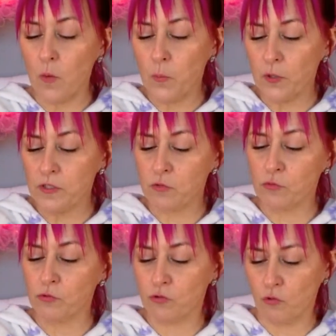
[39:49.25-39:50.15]
The young
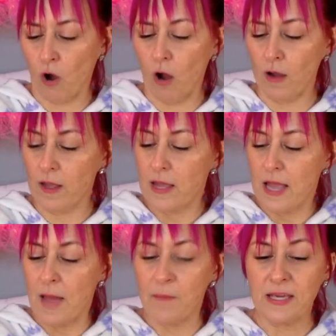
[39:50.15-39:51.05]
prince grew
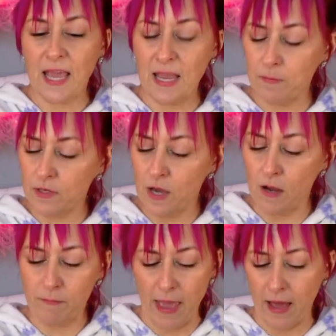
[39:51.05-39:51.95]
strong and
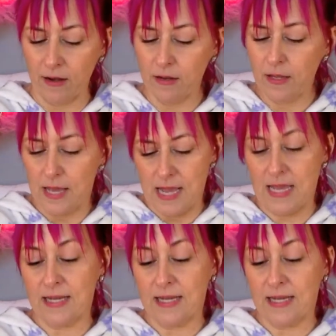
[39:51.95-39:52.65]
became a young man,